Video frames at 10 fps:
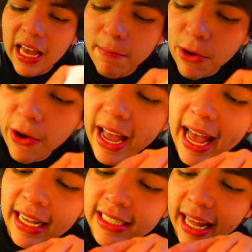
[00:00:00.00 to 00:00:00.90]
And bro, it
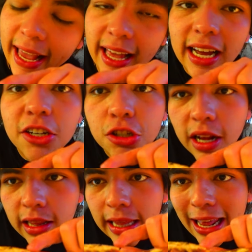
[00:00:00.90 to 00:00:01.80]
has like
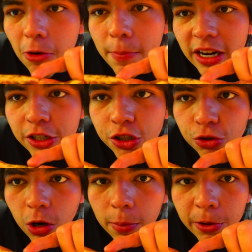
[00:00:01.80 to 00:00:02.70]
a little bit of
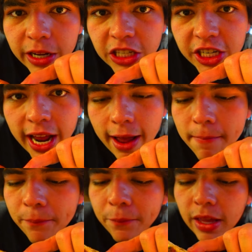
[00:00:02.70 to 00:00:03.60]
strawberry
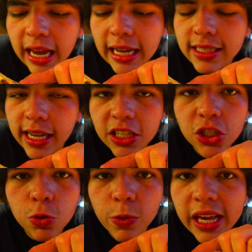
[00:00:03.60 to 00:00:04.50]
jam. It's like
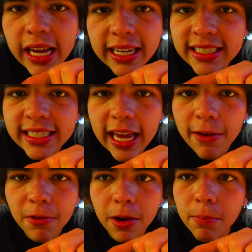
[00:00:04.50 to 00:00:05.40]
sweet and
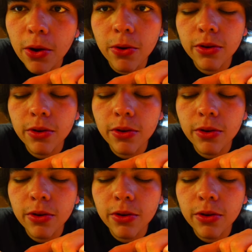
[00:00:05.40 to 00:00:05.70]
savory, bro.